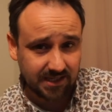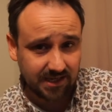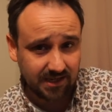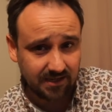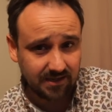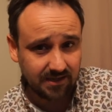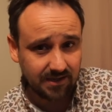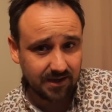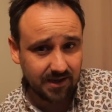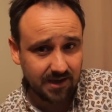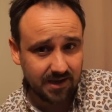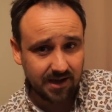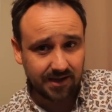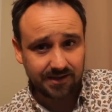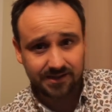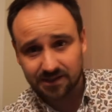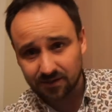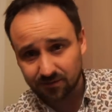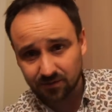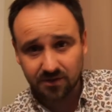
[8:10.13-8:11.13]
it
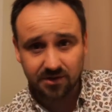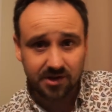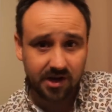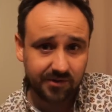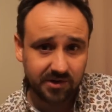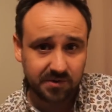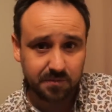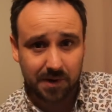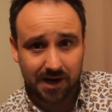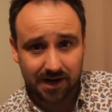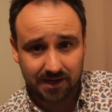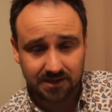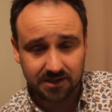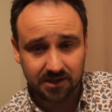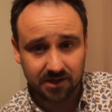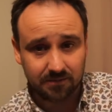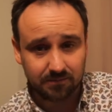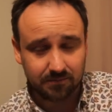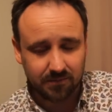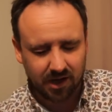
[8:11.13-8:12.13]
until you know it's
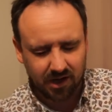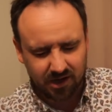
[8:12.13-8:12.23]
backed up.